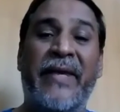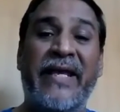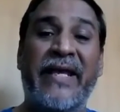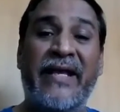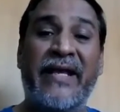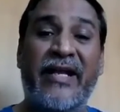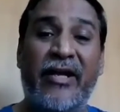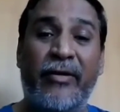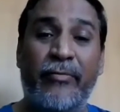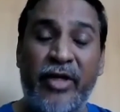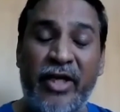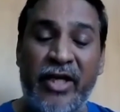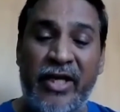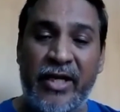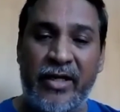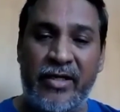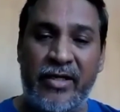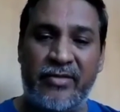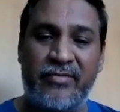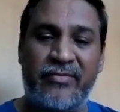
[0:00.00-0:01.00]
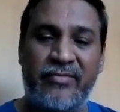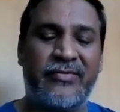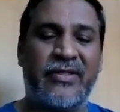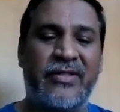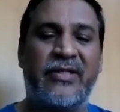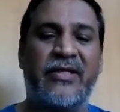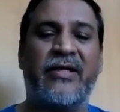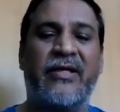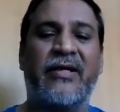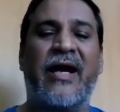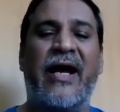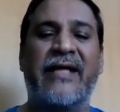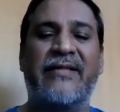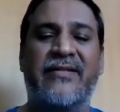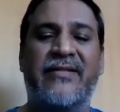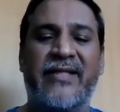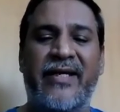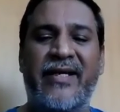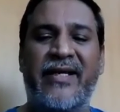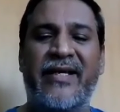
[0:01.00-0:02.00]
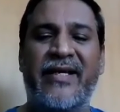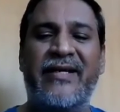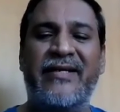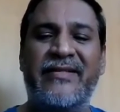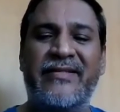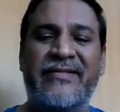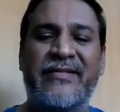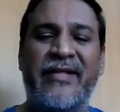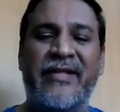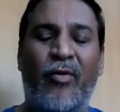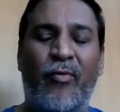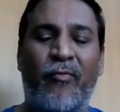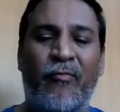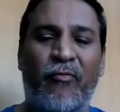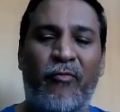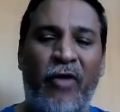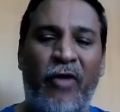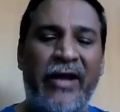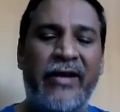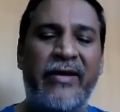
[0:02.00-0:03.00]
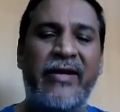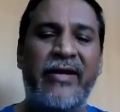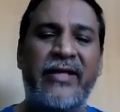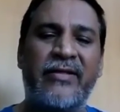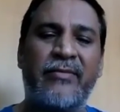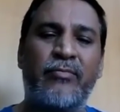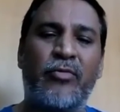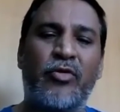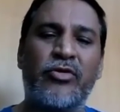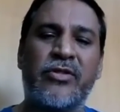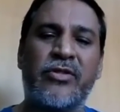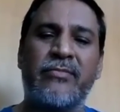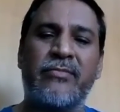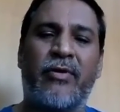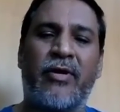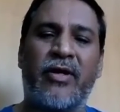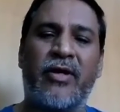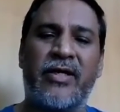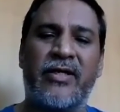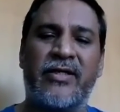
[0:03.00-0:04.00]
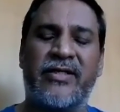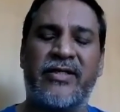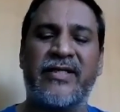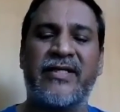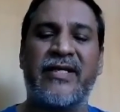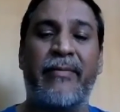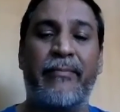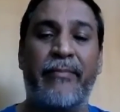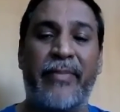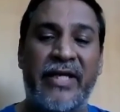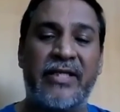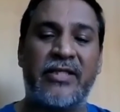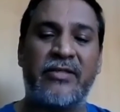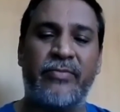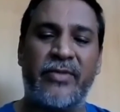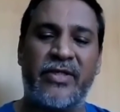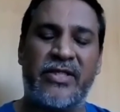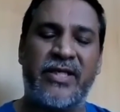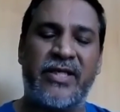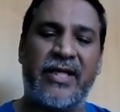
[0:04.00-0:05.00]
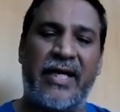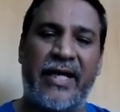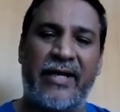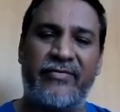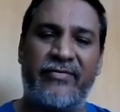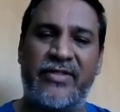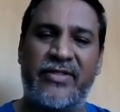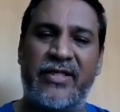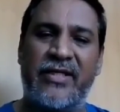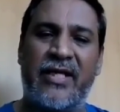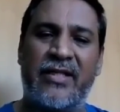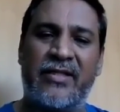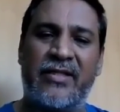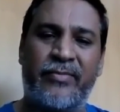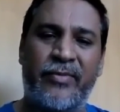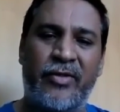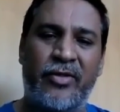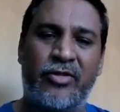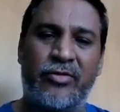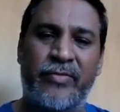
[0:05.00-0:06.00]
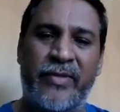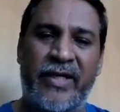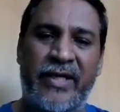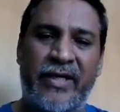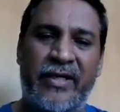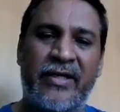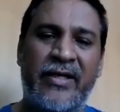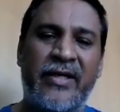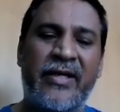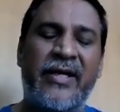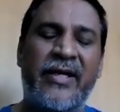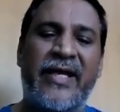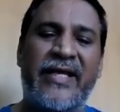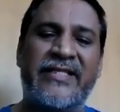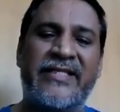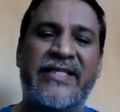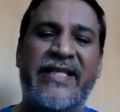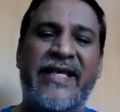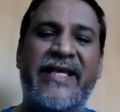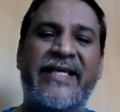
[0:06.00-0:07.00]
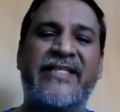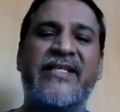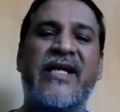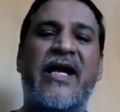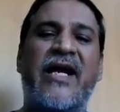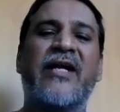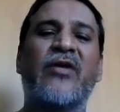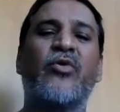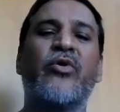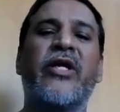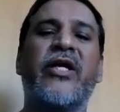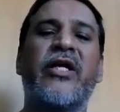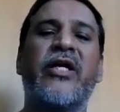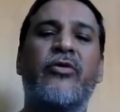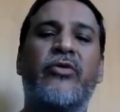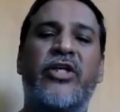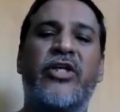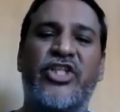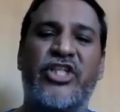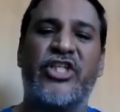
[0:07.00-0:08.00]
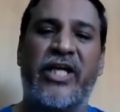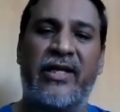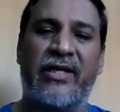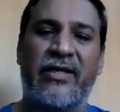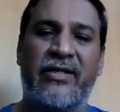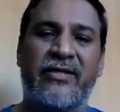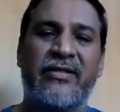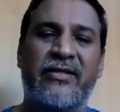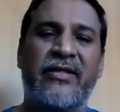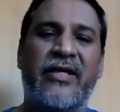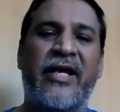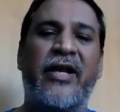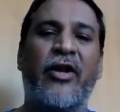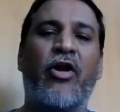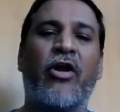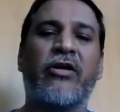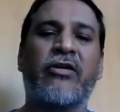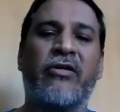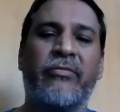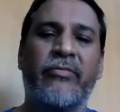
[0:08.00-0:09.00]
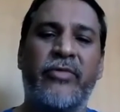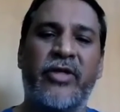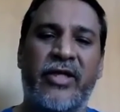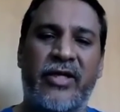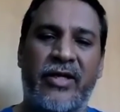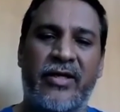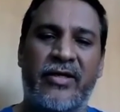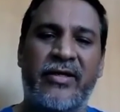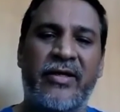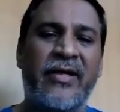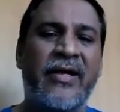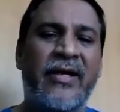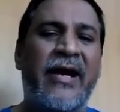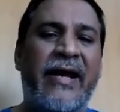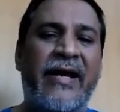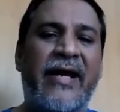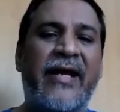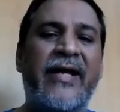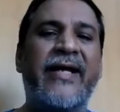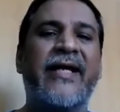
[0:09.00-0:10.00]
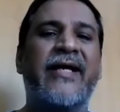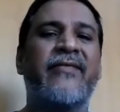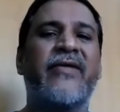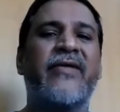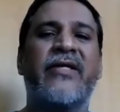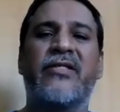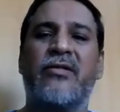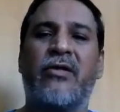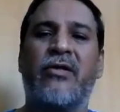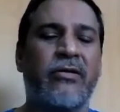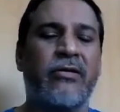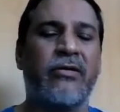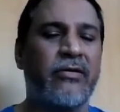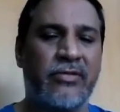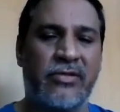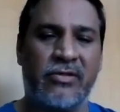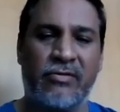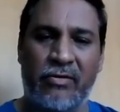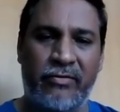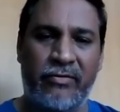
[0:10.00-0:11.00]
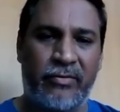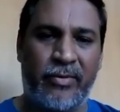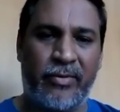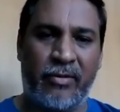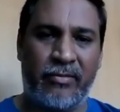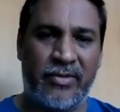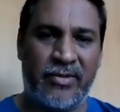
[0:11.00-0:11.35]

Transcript: being communicative. I think the one and the most important thing and the biggest mistake I have seen entrepreneurs make is they start going into a shell and not communicate. Running away is not going to solve your